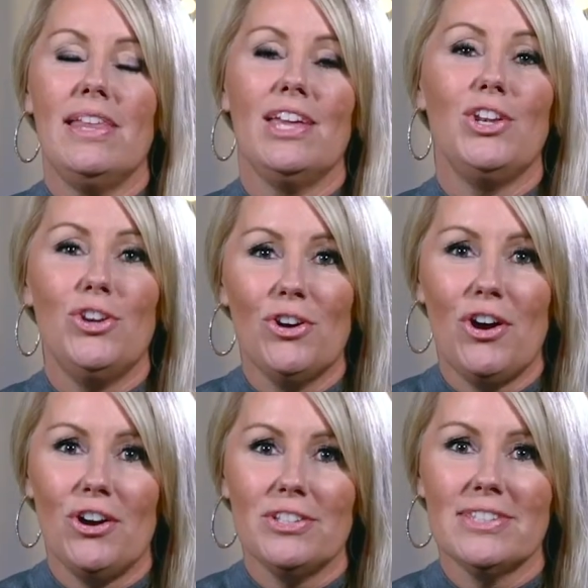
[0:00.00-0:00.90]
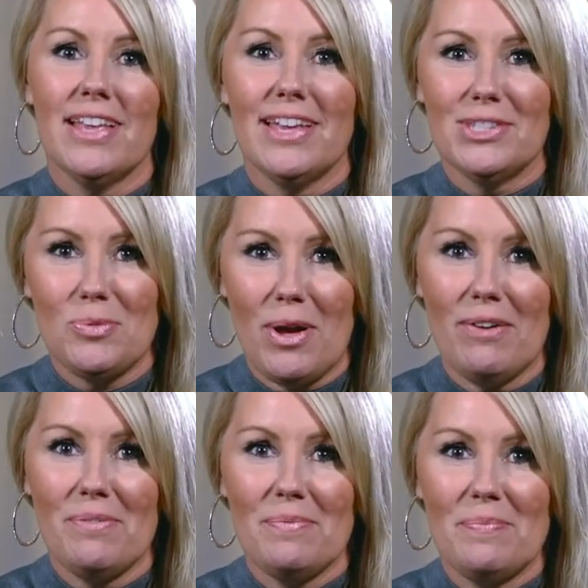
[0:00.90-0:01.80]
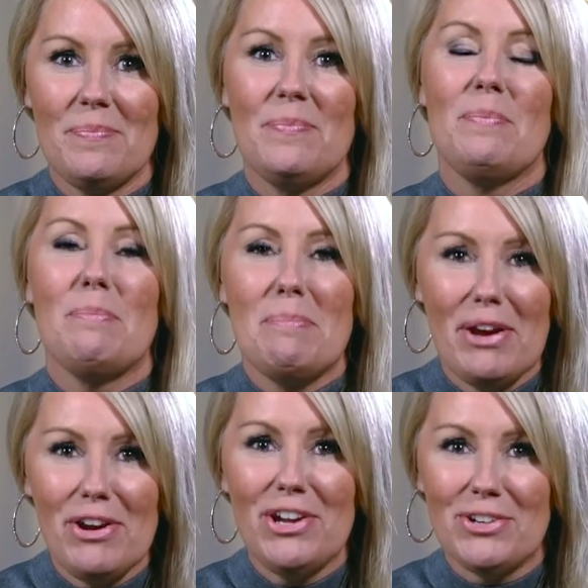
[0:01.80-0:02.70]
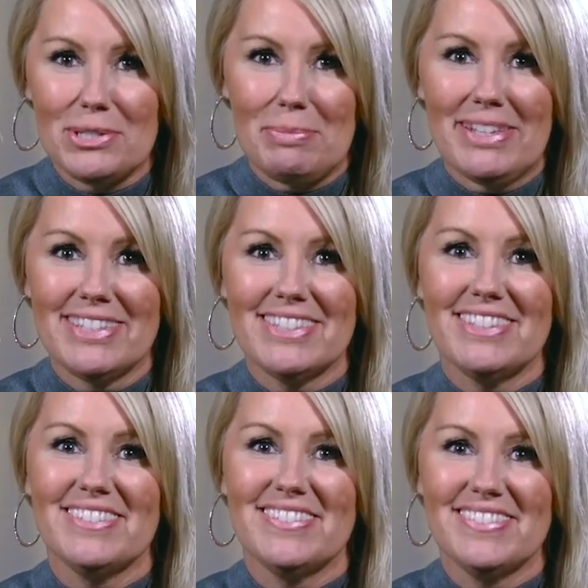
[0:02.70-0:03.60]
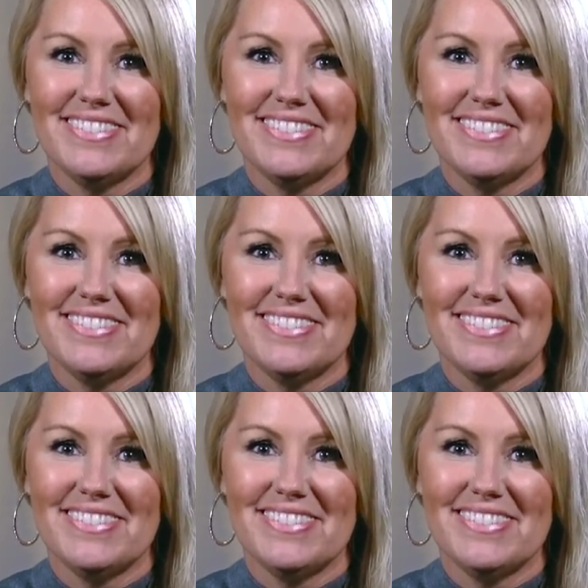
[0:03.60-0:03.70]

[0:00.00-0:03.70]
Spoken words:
lit in your hearts as well. Merry Christmas.